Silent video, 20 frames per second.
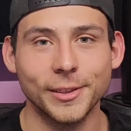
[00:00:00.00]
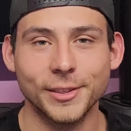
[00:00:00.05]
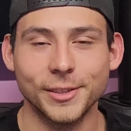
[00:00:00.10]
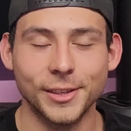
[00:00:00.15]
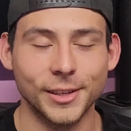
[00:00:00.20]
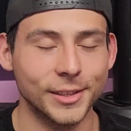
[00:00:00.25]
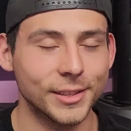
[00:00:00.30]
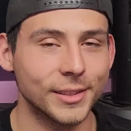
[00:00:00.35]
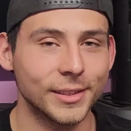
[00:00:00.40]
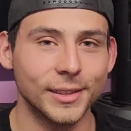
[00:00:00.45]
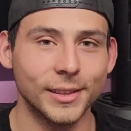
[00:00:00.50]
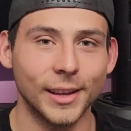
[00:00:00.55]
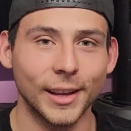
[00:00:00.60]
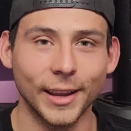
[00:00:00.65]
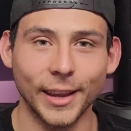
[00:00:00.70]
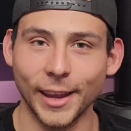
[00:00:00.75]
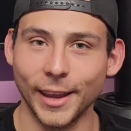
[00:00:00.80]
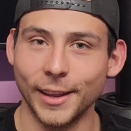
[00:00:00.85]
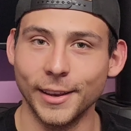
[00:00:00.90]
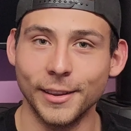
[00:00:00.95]
It's just,
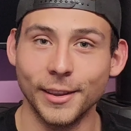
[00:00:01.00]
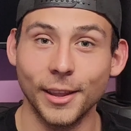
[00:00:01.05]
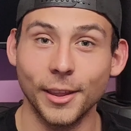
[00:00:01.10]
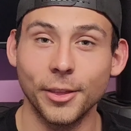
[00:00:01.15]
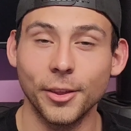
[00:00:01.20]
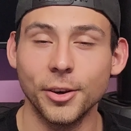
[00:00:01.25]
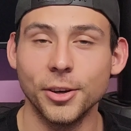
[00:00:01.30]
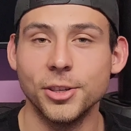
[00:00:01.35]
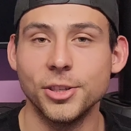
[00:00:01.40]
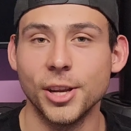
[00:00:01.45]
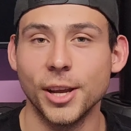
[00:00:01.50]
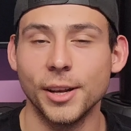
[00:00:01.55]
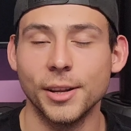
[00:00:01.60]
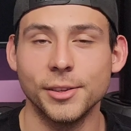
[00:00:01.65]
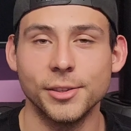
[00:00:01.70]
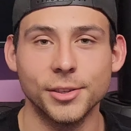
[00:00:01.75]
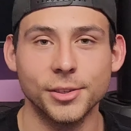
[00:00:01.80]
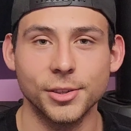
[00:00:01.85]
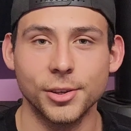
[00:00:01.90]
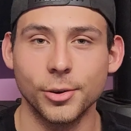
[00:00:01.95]
again, the third gen
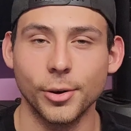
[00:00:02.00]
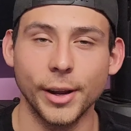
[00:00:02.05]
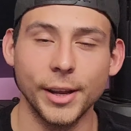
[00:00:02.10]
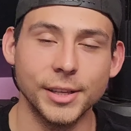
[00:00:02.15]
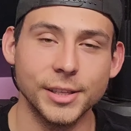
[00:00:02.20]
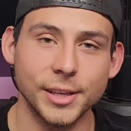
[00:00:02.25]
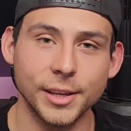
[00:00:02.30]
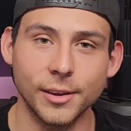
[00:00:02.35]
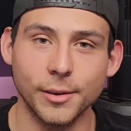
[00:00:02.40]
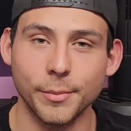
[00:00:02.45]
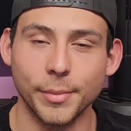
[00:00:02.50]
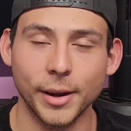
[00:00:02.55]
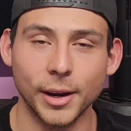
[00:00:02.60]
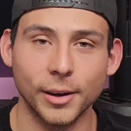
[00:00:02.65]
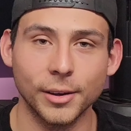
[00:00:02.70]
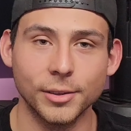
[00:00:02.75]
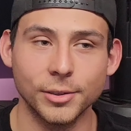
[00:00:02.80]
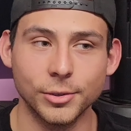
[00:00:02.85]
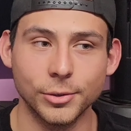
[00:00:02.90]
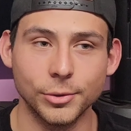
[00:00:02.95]
is just crazy
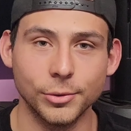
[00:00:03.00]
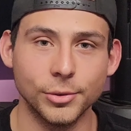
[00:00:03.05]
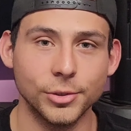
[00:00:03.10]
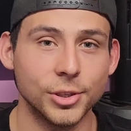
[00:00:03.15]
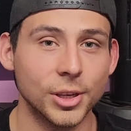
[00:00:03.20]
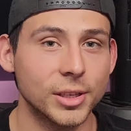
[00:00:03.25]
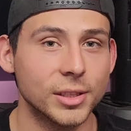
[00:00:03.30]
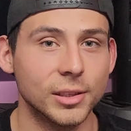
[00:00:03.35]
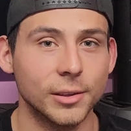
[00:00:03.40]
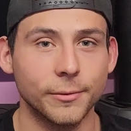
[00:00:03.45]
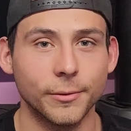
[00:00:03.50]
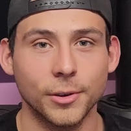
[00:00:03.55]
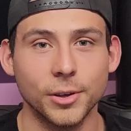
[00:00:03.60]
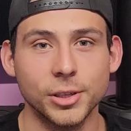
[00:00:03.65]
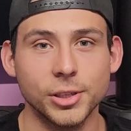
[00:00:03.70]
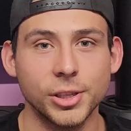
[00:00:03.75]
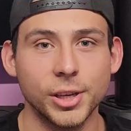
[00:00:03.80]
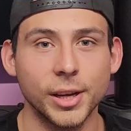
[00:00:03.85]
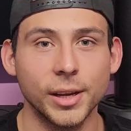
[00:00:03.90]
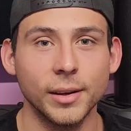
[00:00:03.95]
compared to just the
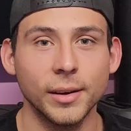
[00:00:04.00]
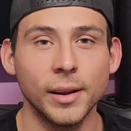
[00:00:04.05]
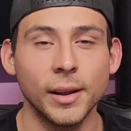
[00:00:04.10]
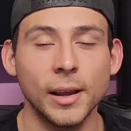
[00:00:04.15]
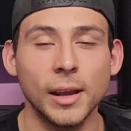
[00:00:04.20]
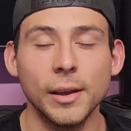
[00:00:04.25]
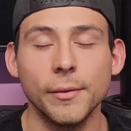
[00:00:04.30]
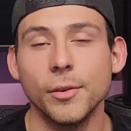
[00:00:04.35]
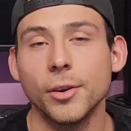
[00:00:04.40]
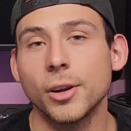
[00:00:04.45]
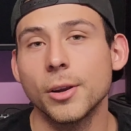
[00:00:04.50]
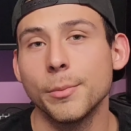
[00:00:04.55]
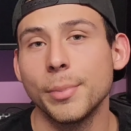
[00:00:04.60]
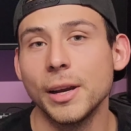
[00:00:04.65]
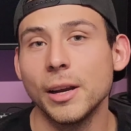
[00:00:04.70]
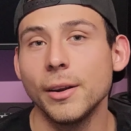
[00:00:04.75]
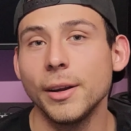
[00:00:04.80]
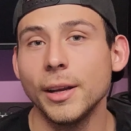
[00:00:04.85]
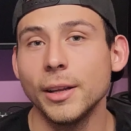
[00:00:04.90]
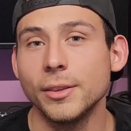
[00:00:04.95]
first gen. If you're
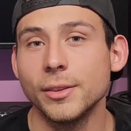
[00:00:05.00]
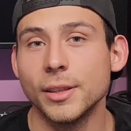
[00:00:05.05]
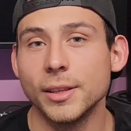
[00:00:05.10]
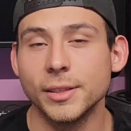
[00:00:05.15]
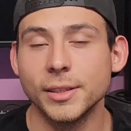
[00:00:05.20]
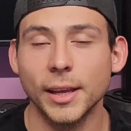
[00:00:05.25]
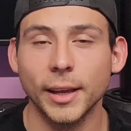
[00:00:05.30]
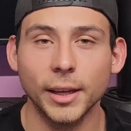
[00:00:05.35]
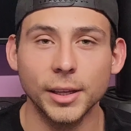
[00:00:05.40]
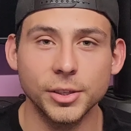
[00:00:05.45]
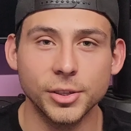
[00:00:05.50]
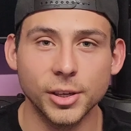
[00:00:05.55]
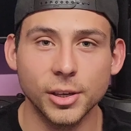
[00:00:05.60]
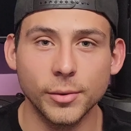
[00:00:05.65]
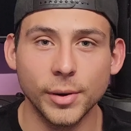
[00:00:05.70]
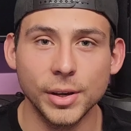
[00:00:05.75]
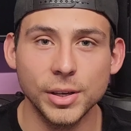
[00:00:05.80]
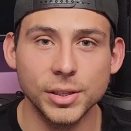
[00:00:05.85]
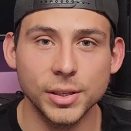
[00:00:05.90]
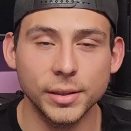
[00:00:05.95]
comparing it to the second
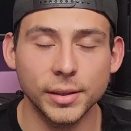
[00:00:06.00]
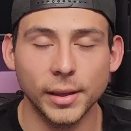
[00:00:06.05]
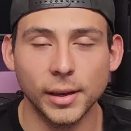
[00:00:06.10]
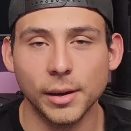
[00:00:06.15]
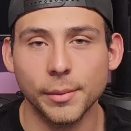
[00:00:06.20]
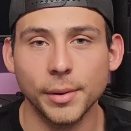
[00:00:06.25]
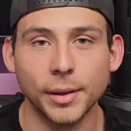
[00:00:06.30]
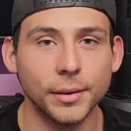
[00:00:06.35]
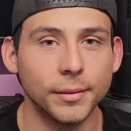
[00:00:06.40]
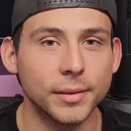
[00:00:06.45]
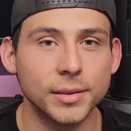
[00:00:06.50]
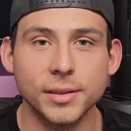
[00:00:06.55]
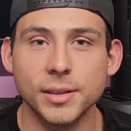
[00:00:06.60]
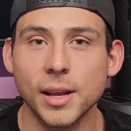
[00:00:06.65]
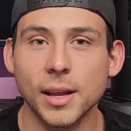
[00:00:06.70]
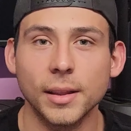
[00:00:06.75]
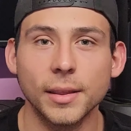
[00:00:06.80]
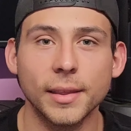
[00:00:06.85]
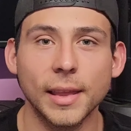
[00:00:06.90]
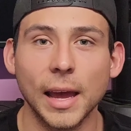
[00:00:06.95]
generation, then I mean, it's
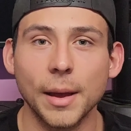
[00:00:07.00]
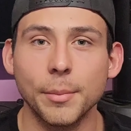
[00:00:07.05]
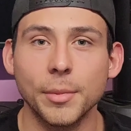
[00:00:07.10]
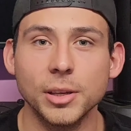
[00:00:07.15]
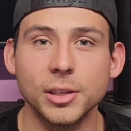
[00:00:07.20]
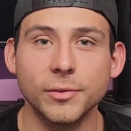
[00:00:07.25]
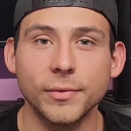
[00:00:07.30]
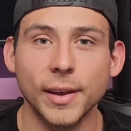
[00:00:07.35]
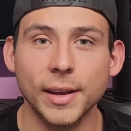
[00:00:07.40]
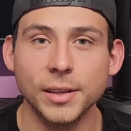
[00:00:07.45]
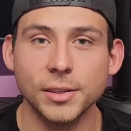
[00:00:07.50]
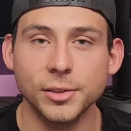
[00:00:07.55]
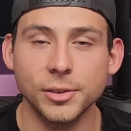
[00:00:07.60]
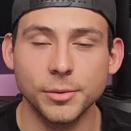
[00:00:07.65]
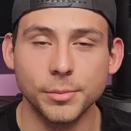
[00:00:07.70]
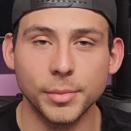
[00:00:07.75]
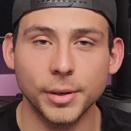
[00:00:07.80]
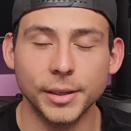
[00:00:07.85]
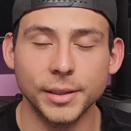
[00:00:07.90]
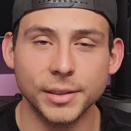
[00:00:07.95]
not that much
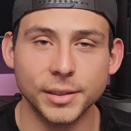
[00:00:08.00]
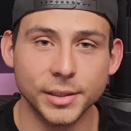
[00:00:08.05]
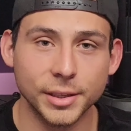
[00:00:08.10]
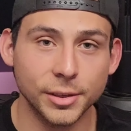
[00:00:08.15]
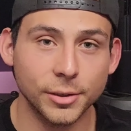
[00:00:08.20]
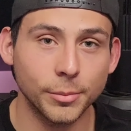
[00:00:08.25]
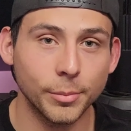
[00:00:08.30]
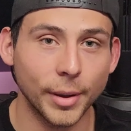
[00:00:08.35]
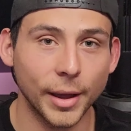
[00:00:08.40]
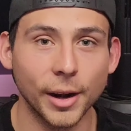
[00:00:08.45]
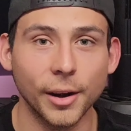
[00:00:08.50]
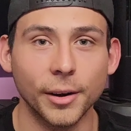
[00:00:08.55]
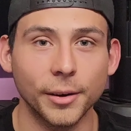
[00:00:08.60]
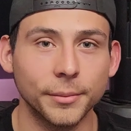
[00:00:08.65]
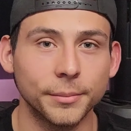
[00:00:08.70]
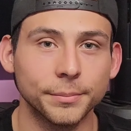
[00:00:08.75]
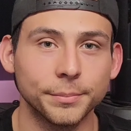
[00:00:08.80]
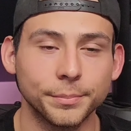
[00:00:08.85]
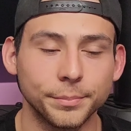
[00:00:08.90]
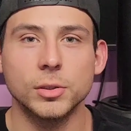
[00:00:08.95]
faster, but still
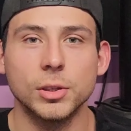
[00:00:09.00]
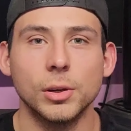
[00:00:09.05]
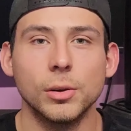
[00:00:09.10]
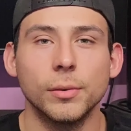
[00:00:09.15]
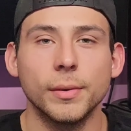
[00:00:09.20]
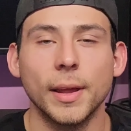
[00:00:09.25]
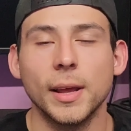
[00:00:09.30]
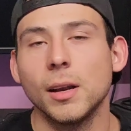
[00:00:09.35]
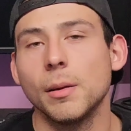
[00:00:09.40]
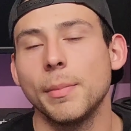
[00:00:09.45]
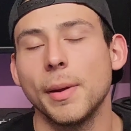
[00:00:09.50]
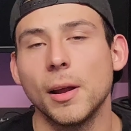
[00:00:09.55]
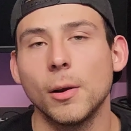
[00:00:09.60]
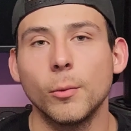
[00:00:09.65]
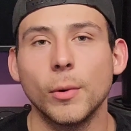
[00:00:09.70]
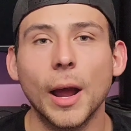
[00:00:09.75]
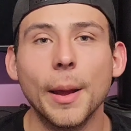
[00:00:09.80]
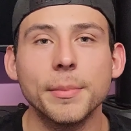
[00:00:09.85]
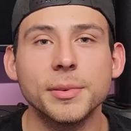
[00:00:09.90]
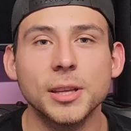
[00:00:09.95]
better. So that
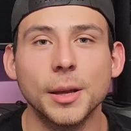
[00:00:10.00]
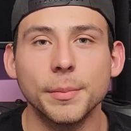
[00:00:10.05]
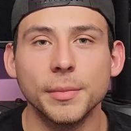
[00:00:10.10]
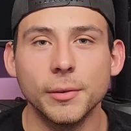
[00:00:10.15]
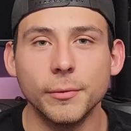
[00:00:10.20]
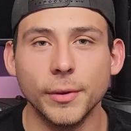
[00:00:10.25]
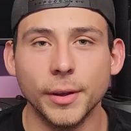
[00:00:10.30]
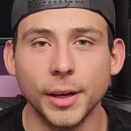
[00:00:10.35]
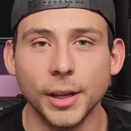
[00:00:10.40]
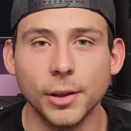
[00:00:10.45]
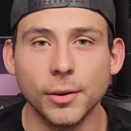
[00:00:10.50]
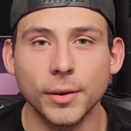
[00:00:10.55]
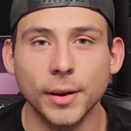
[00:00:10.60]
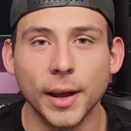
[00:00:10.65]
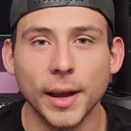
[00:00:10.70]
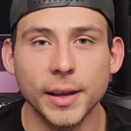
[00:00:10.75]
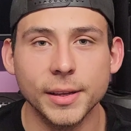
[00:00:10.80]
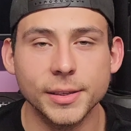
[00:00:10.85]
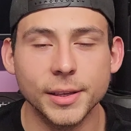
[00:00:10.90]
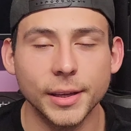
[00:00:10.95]
about wraps up the video,
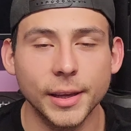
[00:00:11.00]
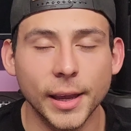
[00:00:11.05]
guys.